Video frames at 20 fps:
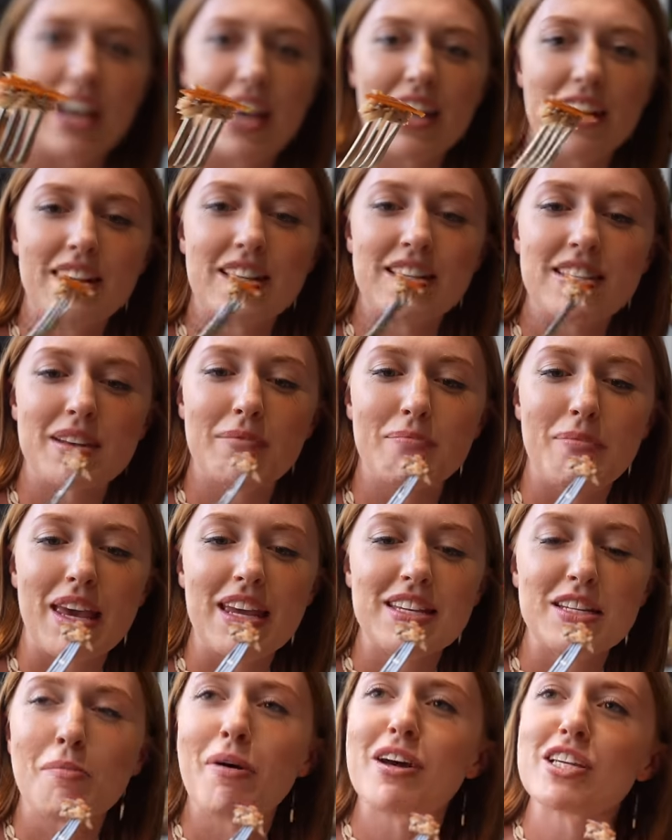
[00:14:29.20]
and
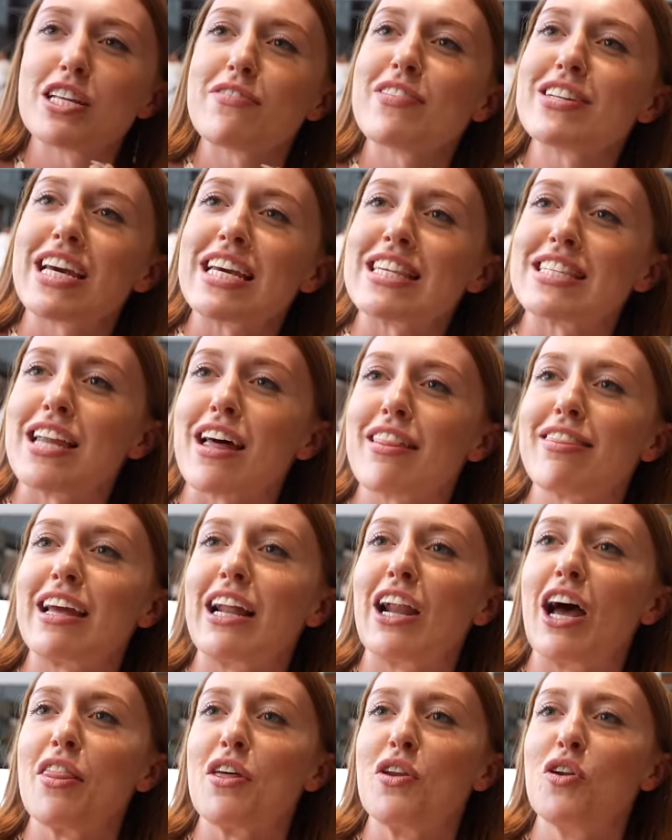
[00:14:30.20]
meat. Imagine if it tastes
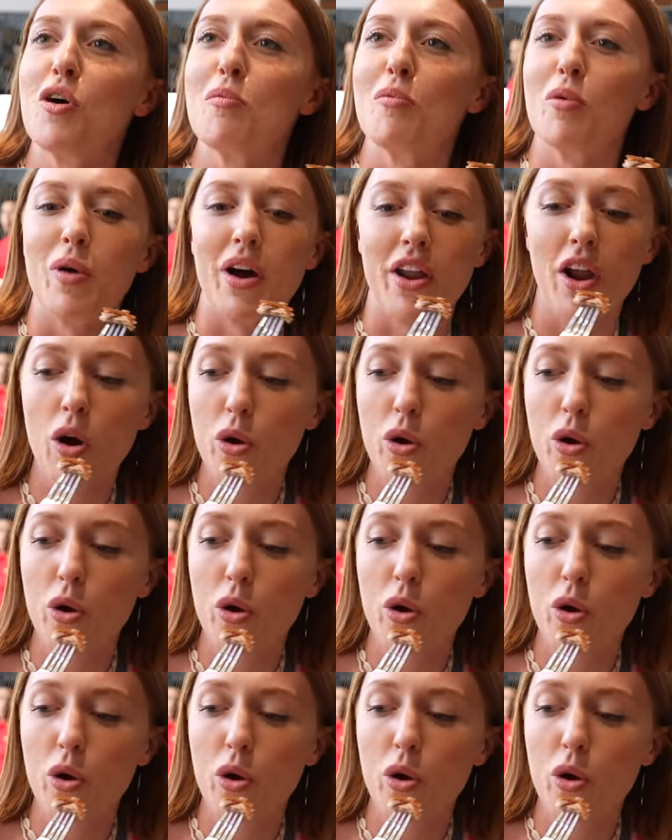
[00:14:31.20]
nothing like the normal one.